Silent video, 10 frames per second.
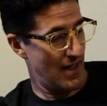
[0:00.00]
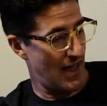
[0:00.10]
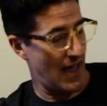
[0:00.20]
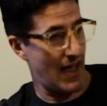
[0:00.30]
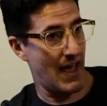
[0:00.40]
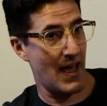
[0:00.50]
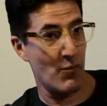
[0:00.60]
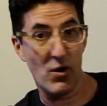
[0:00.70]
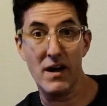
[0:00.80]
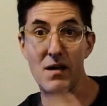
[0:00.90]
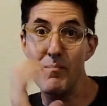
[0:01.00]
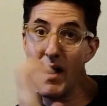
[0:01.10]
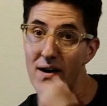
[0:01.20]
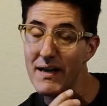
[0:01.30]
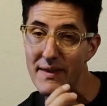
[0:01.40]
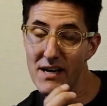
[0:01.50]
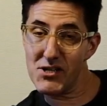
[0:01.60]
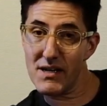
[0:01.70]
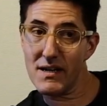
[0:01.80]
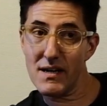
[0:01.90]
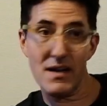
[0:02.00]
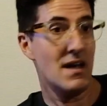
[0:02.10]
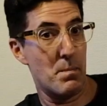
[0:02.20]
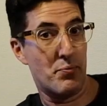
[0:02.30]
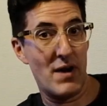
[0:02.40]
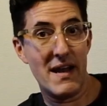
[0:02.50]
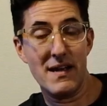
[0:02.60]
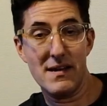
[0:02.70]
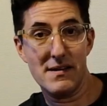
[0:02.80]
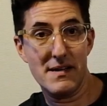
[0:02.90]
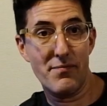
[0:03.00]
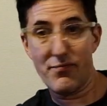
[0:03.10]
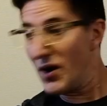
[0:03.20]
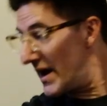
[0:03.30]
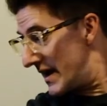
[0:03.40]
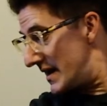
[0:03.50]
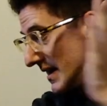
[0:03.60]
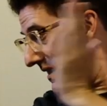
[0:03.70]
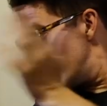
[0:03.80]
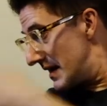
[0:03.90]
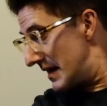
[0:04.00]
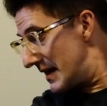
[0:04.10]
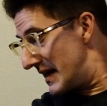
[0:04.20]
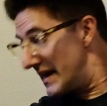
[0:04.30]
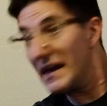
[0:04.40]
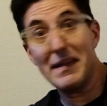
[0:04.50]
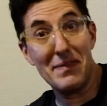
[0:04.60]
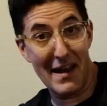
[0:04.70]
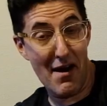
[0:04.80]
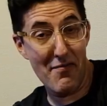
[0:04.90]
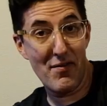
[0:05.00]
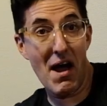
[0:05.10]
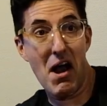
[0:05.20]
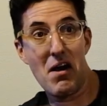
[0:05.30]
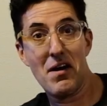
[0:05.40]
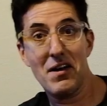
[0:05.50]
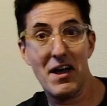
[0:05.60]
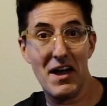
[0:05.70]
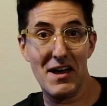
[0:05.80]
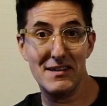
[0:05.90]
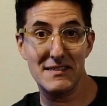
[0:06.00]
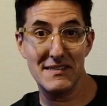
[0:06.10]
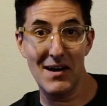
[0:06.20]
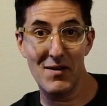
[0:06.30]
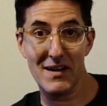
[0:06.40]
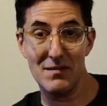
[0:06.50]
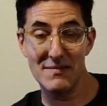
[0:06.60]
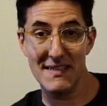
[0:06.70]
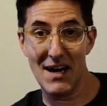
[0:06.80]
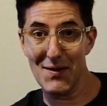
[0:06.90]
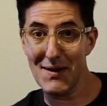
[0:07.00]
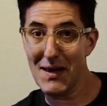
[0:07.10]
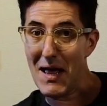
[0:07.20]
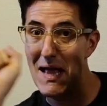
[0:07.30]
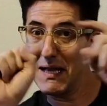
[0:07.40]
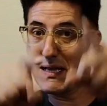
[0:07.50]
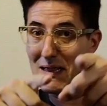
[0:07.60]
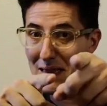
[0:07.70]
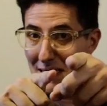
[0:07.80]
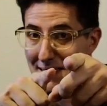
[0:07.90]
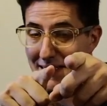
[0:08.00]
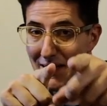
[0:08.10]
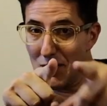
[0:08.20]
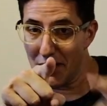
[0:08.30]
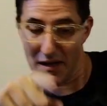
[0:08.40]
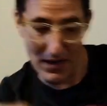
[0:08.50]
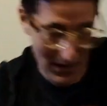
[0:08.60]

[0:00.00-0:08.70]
And we're gonna marinate that chicken, bread it, deep fry it in the air fryer, and see how it comes out. Let's get cooking.